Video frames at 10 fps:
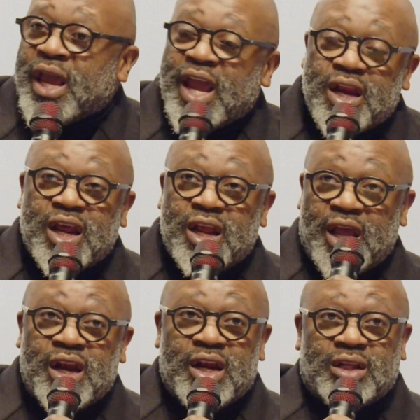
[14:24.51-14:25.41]
And
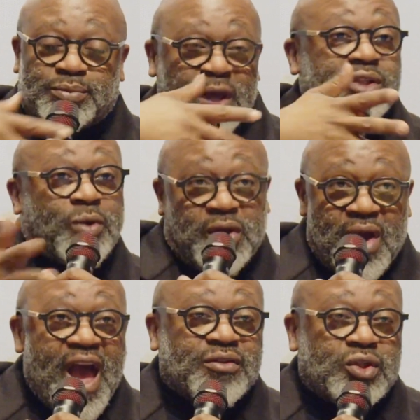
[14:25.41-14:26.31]
in a space where you
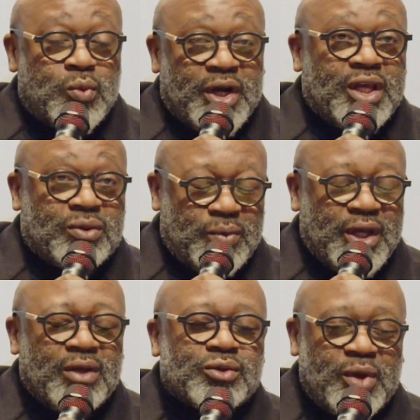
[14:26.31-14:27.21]
have
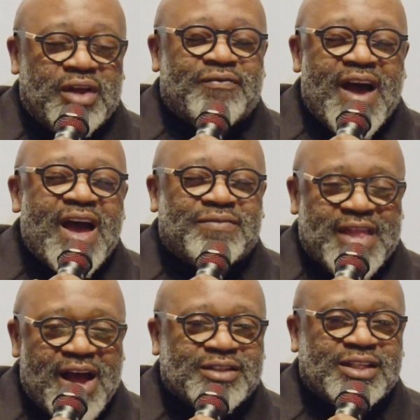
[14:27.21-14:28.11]

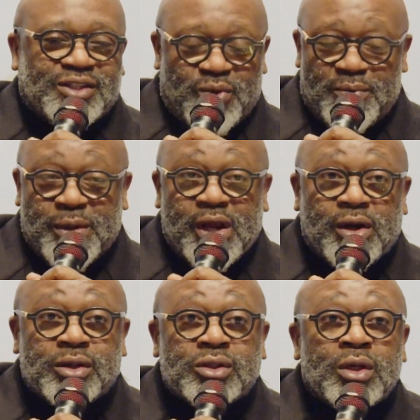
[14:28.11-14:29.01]
25,000 square
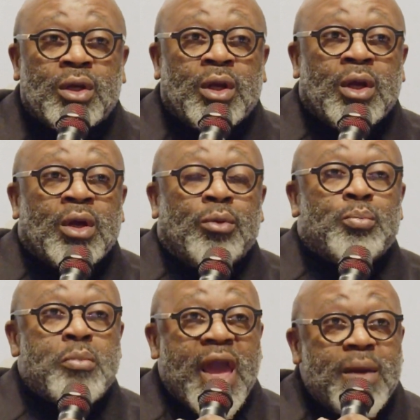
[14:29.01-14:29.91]
meters,
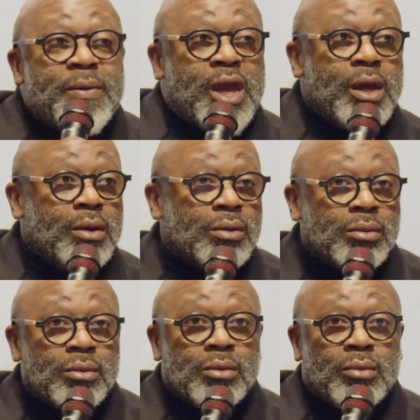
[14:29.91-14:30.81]
maybe
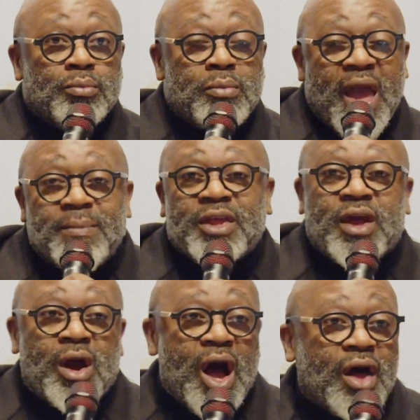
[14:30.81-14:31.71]

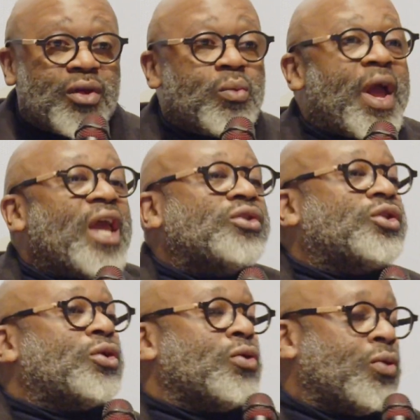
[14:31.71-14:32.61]
there are other ways
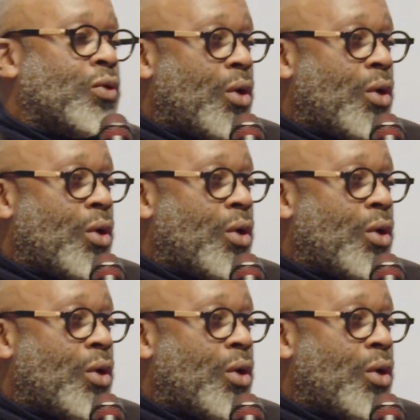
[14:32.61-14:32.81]
to